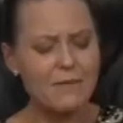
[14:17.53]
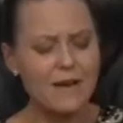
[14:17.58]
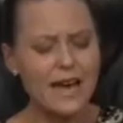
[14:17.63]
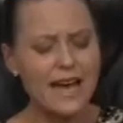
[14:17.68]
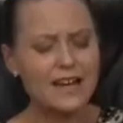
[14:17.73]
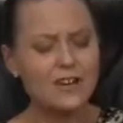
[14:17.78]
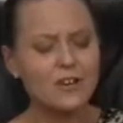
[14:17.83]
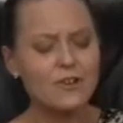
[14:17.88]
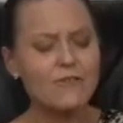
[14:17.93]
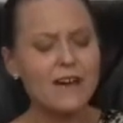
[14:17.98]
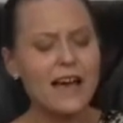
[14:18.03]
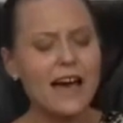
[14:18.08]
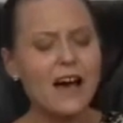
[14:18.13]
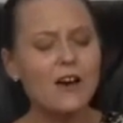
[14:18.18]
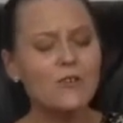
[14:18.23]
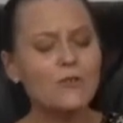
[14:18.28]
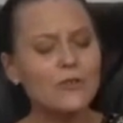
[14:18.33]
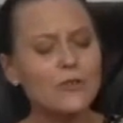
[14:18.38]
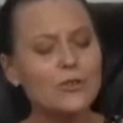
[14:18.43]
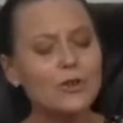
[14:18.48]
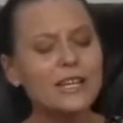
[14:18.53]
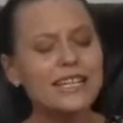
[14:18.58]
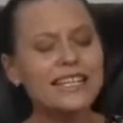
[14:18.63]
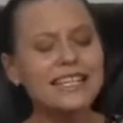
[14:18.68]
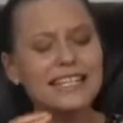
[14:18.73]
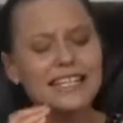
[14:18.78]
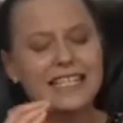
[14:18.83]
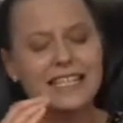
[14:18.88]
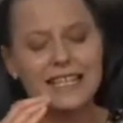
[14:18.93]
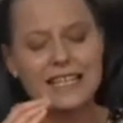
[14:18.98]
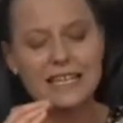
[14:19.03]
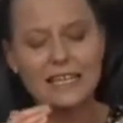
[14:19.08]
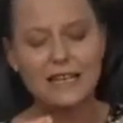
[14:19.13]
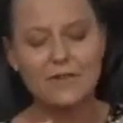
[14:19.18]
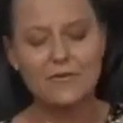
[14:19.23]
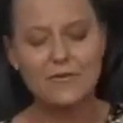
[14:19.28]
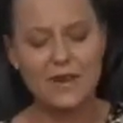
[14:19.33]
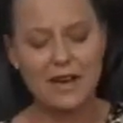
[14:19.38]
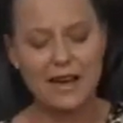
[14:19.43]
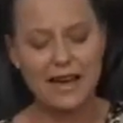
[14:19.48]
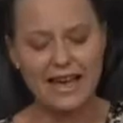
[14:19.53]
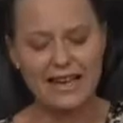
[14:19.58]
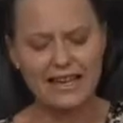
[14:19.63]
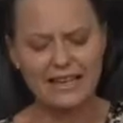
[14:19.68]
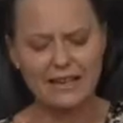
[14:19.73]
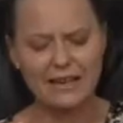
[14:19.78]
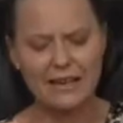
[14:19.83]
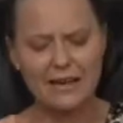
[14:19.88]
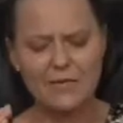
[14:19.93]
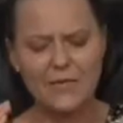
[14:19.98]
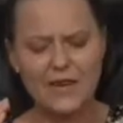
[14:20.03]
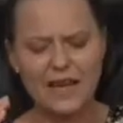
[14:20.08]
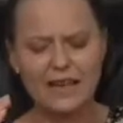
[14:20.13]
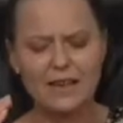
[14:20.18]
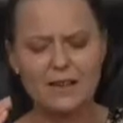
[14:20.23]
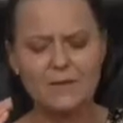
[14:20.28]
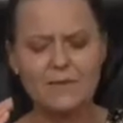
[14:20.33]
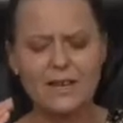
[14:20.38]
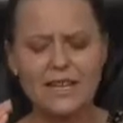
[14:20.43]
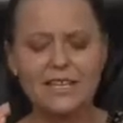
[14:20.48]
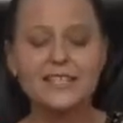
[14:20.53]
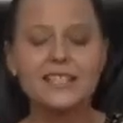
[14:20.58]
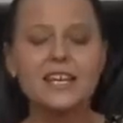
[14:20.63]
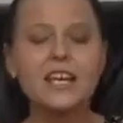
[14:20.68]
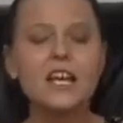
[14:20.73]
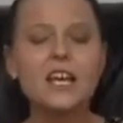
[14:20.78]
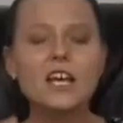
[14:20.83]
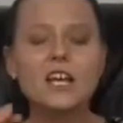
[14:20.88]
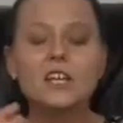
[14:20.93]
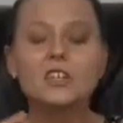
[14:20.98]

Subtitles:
Emmanuel, who is the divine love element,